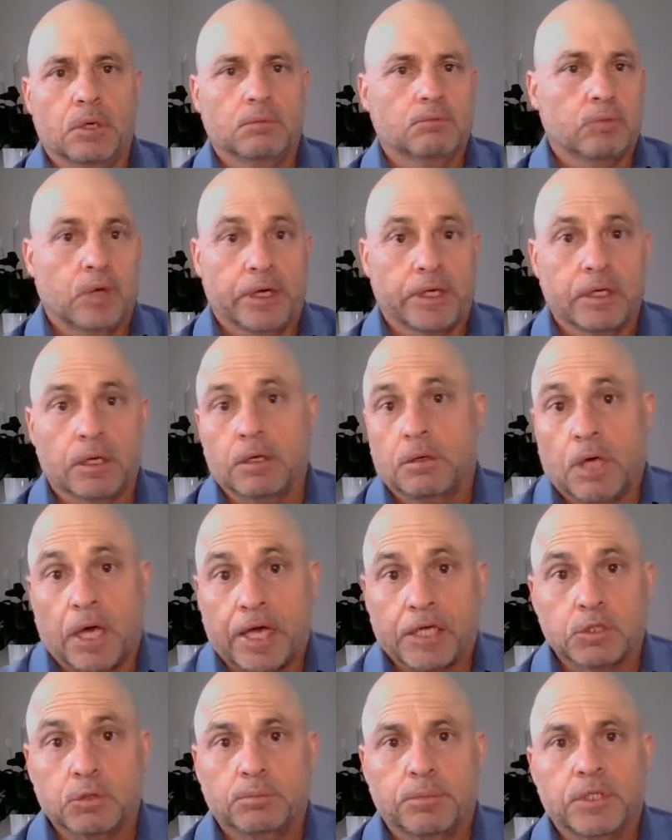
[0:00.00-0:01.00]
running an
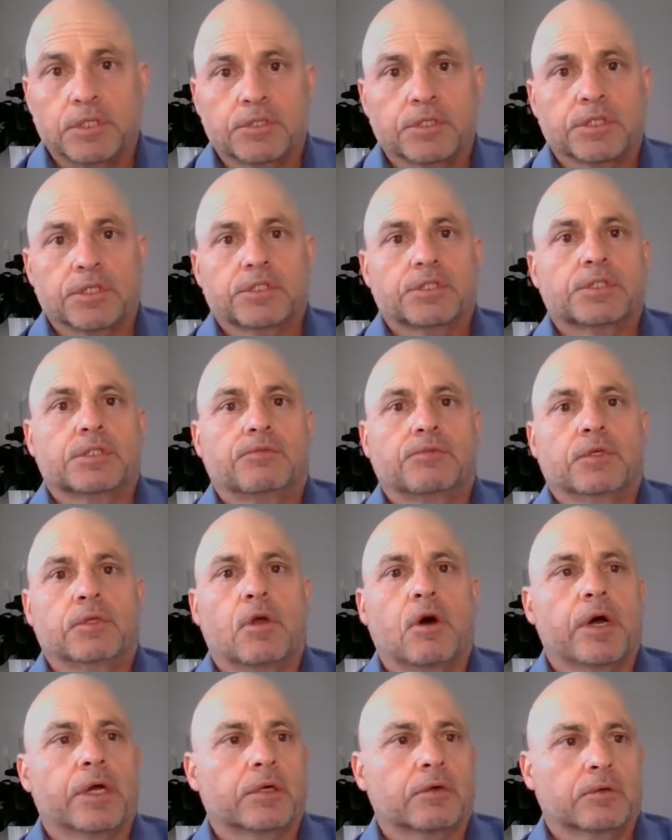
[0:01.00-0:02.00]
actual business, if you like,